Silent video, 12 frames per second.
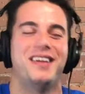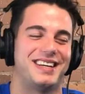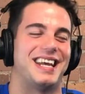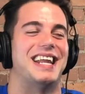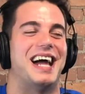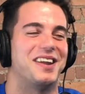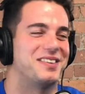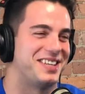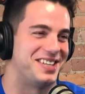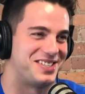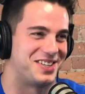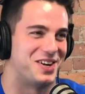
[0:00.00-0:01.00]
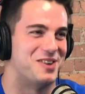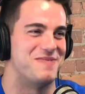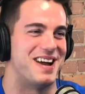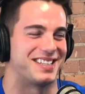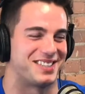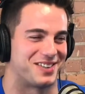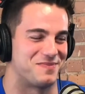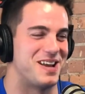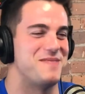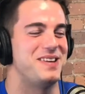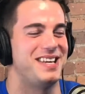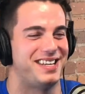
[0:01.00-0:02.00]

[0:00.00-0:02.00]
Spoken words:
again, I don't think you should go back to maybe